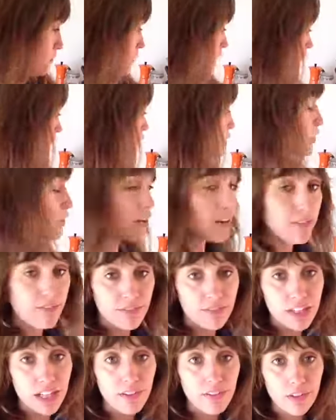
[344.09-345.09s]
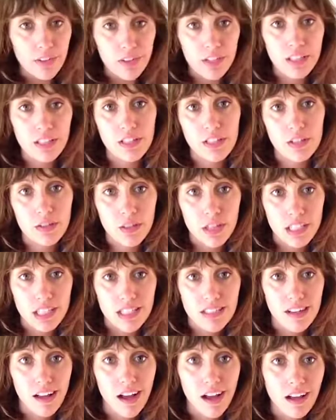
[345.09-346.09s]
color and flavor into the
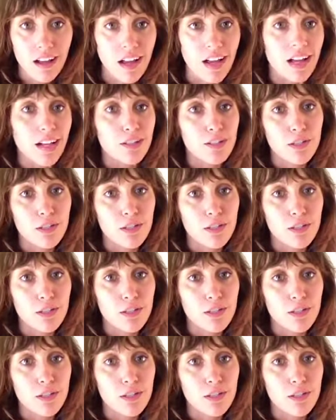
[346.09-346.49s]
stock.